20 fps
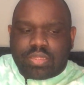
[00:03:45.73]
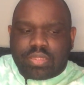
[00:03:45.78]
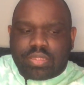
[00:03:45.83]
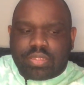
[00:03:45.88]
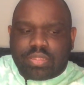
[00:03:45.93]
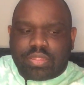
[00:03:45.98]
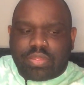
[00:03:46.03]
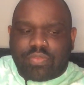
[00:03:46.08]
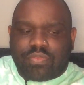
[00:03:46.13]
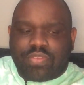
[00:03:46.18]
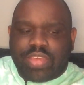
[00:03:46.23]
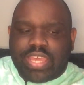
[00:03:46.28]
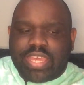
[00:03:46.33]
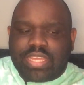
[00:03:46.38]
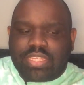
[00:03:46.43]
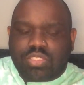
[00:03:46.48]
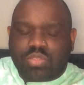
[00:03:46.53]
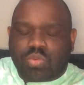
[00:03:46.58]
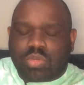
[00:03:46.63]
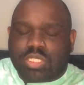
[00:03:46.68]
the
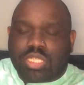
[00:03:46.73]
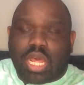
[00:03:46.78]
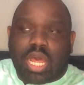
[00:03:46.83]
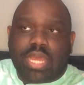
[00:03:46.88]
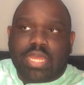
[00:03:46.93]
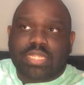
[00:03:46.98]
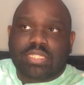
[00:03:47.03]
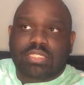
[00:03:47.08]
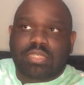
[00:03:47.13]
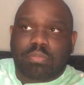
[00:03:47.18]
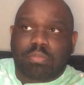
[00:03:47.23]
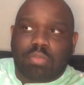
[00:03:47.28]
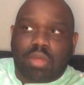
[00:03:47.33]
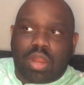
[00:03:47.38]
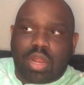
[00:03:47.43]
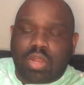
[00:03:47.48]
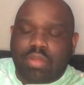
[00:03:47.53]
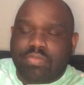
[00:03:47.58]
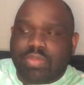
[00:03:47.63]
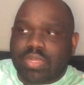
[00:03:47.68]
feds were talking to
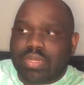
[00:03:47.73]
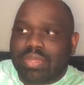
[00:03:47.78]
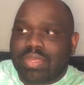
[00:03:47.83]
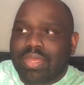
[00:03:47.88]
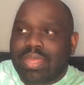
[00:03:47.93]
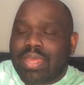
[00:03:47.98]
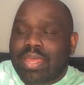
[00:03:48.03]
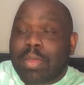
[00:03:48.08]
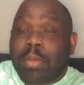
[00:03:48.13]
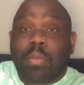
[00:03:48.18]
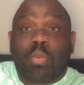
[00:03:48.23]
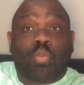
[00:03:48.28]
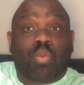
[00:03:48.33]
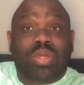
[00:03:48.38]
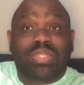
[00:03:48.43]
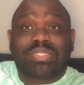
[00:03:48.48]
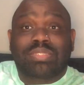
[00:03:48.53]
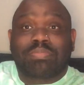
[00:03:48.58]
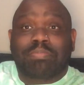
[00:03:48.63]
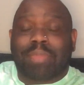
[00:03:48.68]
Marvin
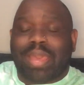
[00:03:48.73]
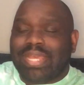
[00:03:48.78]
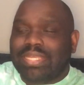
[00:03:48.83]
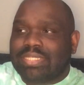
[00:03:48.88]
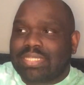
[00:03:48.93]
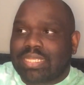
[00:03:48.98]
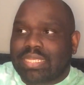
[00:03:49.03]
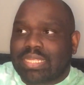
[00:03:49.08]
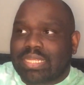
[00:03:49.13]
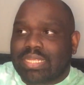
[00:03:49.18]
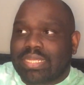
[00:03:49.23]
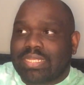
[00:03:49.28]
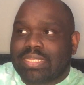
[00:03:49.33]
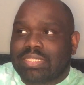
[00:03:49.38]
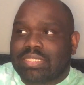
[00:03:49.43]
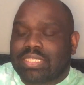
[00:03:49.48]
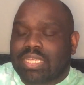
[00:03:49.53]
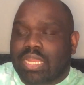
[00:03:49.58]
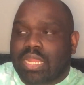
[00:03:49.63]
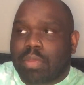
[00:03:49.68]
once basically
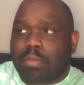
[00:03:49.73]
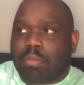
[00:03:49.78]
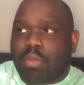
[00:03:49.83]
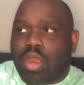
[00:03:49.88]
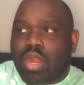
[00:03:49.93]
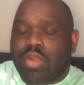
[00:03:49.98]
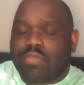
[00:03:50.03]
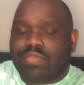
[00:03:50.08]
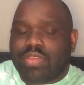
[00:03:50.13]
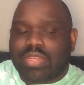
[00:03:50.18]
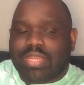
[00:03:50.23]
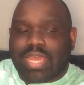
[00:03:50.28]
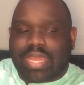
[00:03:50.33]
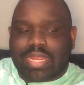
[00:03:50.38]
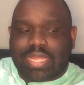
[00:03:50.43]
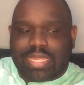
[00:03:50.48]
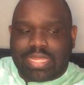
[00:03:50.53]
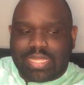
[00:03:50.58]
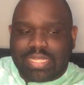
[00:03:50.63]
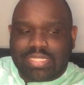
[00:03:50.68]
telling Marvin that
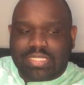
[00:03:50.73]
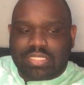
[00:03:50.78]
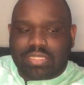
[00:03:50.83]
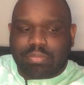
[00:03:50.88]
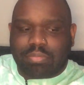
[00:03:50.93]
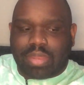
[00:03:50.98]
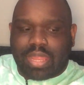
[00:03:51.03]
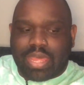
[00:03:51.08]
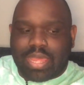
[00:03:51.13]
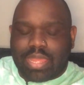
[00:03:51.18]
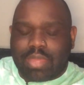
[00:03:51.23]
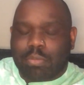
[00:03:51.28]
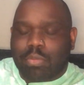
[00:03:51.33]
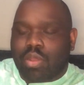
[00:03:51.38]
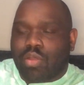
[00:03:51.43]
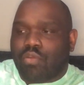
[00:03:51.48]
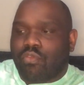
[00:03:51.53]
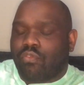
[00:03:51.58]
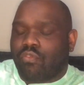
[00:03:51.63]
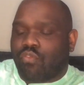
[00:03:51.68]
he's to blame
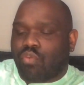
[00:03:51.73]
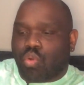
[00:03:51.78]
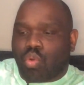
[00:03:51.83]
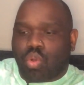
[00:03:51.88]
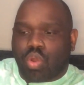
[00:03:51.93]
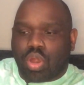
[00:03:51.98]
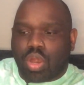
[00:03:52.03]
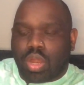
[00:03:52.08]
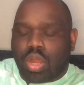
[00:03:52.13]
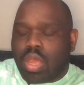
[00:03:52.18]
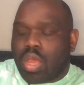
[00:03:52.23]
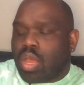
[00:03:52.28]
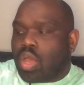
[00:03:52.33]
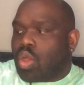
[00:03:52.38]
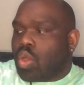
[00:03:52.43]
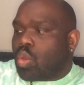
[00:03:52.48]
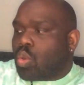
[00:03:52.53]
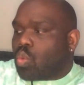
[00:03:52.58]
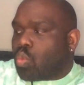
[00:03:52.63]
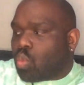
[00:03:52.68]
for
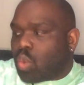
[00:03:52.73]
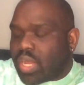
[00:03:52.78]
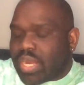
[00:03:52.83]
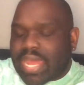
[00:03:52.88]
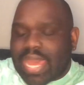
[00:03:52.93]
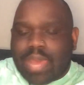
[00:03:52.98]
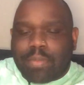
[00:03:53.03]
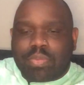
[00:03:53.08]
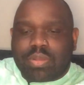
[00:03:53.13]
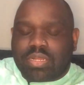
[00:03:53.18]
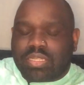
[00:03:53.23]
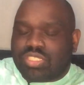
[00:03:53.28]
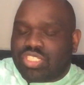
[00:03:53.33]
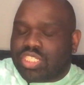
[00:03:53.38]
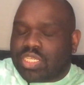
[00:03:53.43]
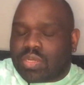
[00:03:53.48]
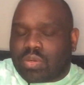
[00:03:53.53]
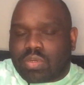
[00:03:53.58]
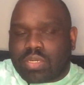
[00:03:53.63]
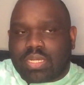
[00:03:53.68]
what happened to
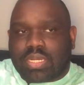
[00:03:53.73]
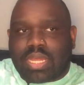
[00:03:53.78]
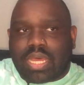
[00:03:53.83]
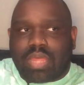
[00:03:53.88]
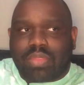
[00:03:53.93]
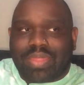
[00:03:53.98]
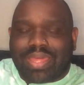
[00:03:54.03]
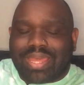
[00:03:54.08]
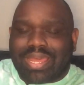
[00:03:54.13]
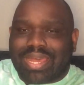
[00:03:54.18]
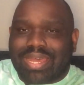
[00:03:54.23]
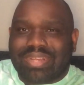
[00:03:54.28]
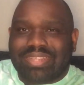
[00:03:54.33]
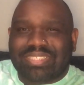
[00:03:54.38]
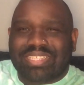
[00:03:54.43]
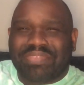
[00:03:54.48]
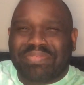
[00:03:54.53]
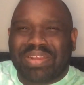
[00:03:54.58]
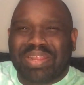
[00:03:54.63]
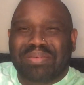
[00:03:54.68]
Gerald and all that kind of
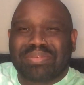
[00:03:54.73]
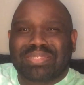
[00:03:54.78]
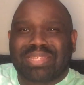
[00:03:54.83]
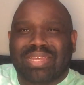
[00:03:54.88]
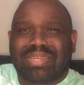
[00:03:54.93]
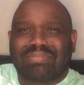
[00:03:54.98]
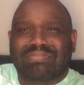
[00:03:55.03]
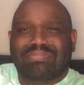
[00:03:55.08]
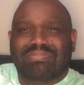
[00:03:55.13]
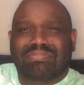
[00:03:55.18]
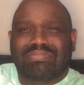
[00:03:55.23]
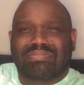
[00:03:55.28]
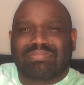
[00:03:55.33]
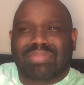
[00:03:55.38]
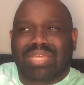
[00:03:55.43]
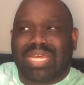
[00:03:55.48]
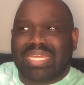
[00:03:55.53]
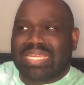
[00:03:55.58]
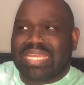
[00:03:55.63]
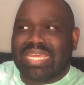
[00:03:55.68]
stuff. And I was like,
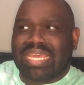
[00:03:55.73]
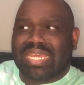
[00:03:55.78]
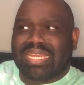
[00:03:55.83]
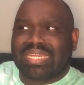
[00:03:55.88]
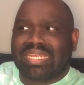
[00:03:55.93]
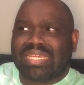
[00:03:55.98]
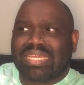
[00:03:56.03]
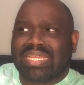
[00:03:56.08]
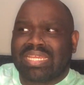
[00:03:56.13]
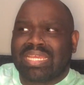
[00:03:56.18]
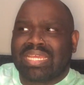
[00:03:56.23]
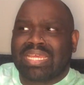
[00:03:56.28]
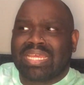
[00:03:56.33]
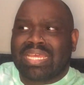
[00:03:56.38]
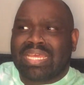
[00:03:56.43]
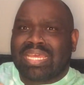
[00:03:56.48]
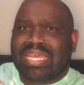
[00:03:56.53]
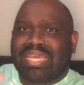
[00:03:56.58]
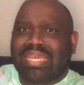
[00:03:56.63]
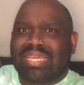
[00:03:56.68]
again,
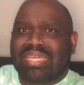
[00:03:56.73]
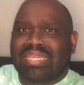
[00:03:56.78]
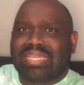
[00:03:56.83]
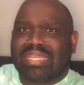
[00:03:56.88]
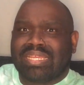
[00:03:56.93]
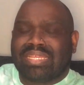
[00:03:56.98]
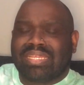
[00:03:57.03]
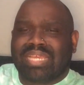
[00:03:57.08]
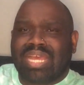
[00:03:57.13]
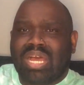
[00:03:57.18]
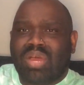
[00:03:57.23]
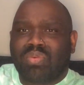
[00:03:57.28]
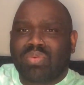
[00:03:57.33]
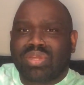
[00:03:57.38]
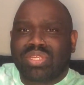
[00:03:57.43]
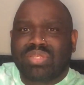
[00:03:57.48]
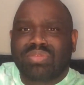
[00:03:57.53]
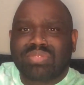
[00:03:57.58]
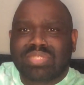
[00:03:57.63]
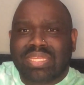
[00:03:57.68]
y'all were
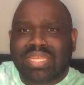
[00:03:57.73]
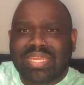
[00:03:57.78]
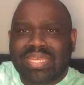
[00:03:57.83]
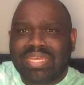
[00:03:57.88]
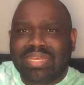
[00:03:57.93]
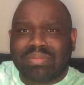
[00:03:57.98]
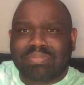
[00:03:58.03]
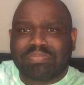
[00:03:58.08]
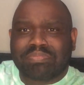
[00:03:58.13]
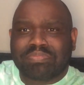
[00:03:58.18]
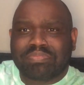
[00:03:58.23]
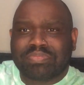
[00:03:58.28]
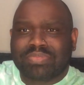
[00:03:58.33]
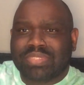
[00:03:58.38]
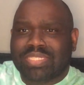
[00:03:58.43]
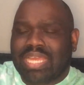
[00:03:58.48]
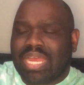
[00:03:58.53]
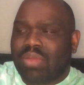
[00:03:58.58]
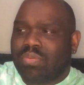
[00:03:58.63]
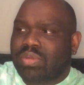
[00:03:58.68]
using him,
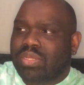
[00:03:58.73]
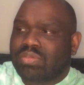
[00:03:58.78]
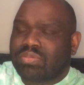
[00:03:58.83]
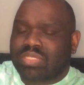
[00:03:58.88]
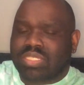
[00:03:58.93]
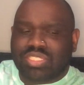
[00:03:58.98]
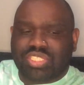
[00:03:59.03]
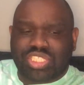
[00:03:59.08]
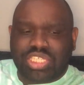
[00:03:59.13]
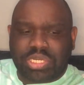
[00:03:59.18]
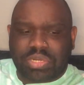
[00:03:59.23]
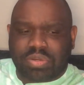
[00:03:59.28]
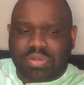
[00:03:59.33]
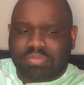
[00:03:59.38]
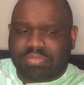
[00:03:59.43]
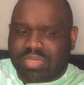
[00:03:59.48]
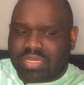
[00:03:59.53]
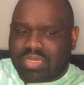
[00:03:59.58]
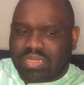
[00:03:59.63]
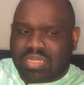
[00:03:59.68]
y'all were using Gerald,
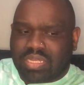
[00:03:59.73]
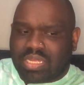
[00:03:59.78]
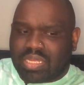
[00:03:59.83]
but